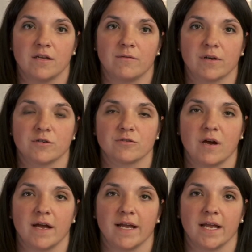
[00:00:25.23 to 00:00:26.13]
You want to
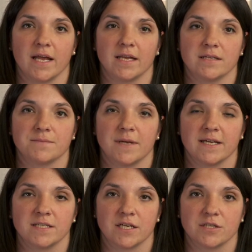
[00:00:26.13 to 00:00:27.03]
try and pay
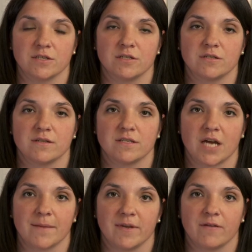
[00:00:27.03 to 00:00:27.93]
attention to the
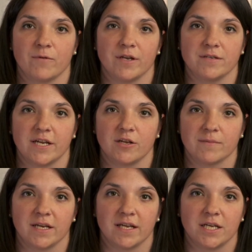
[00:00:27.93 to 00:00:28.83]
timing of when you take your
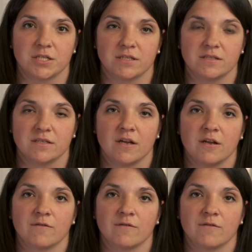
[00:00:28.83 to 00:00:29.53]
medications.